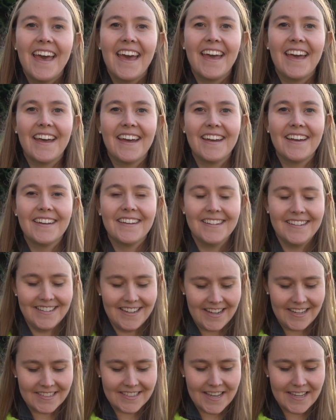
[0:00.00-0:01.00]
And
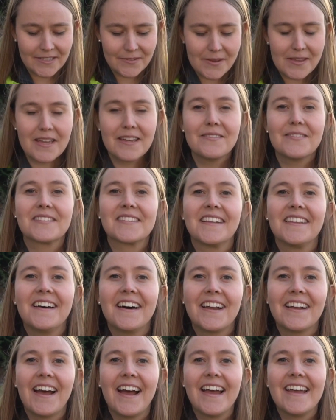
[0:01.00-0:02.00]
as last weekend was a
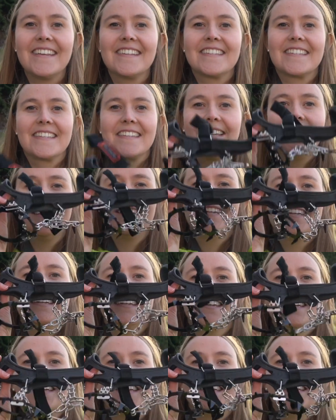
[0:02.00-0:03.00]
lot of ice,
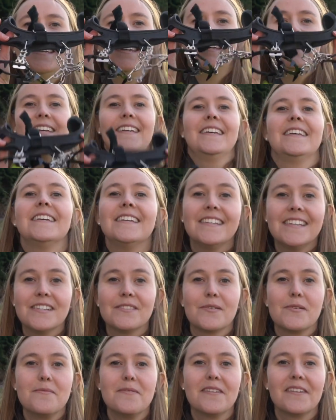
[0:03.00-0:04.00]

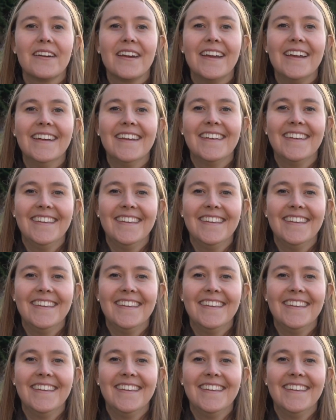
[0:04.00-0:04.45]
these would have been great.